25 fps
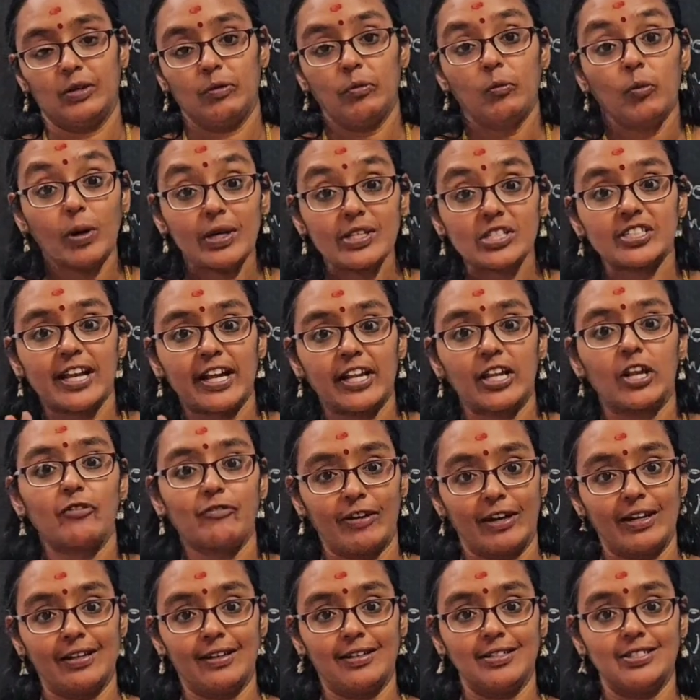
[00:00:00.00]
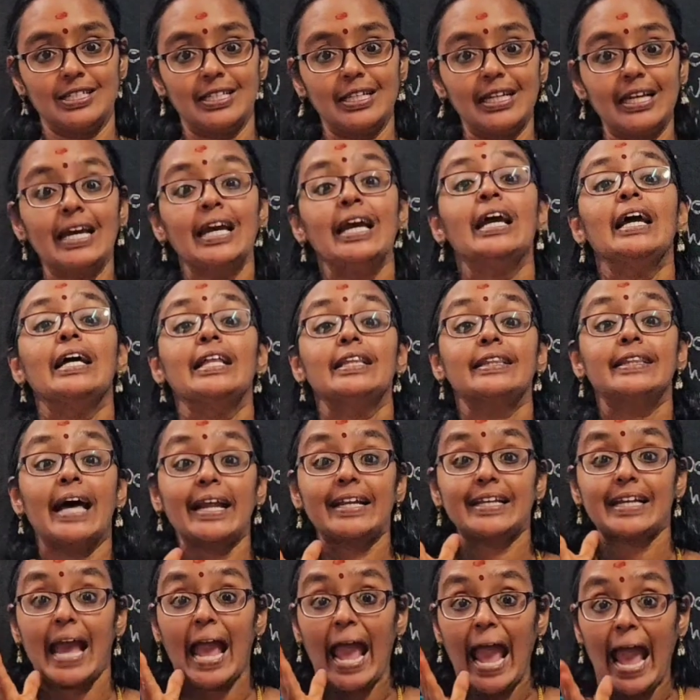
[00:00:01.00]
Which kind of energy
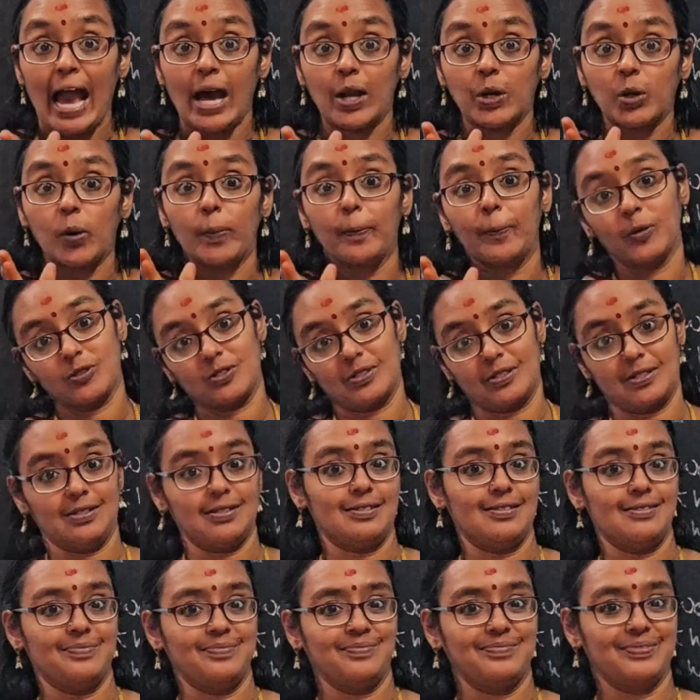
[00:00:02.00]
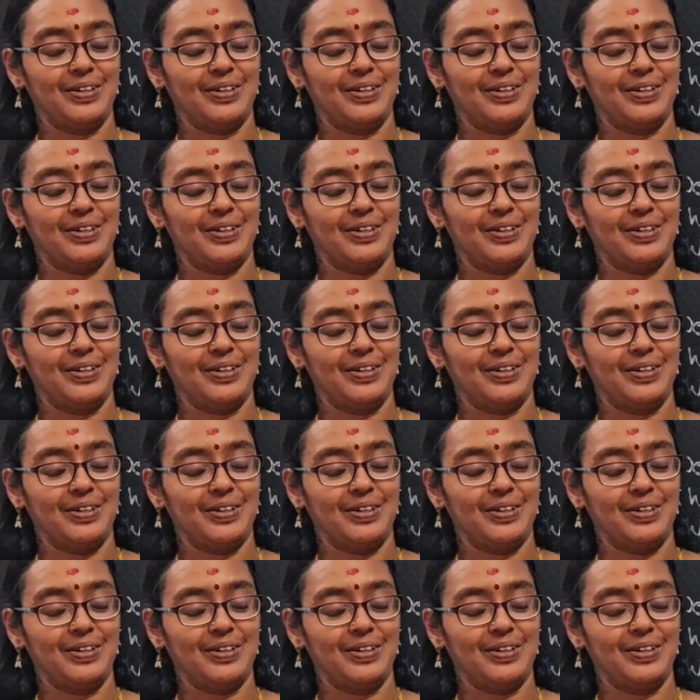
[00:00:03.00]
that arrow possesses?